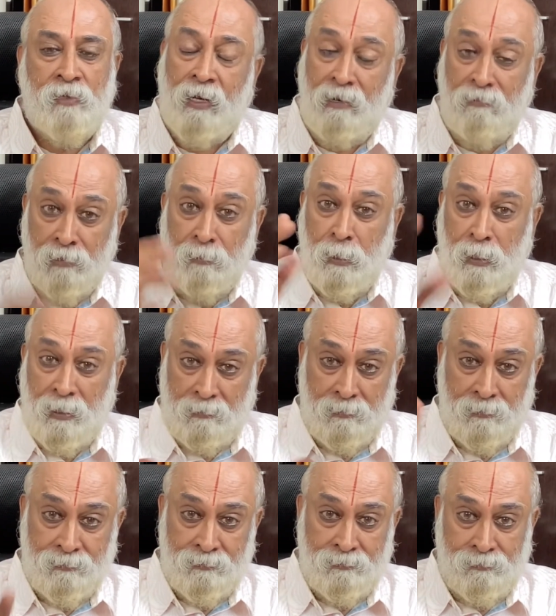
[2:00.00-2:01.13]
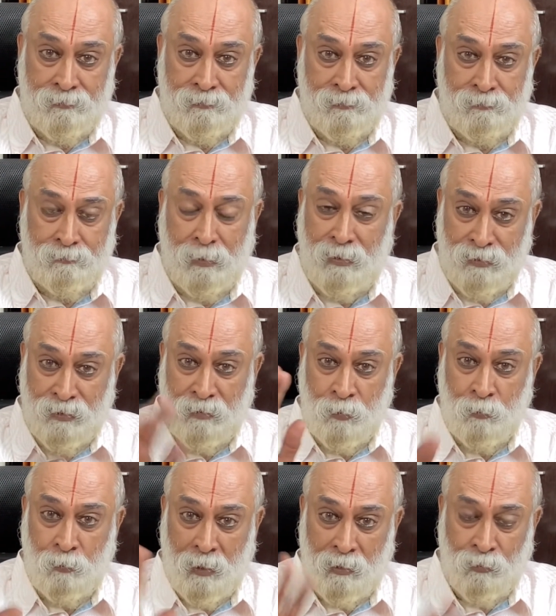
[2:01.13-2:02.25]
For everybody. Please
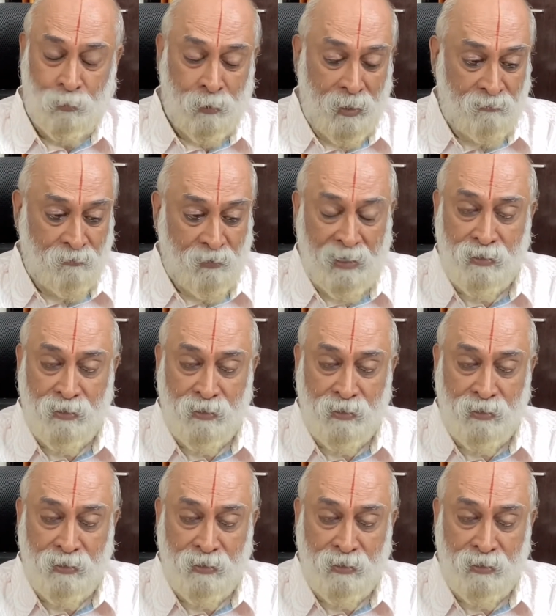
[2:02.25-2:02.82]
remember, today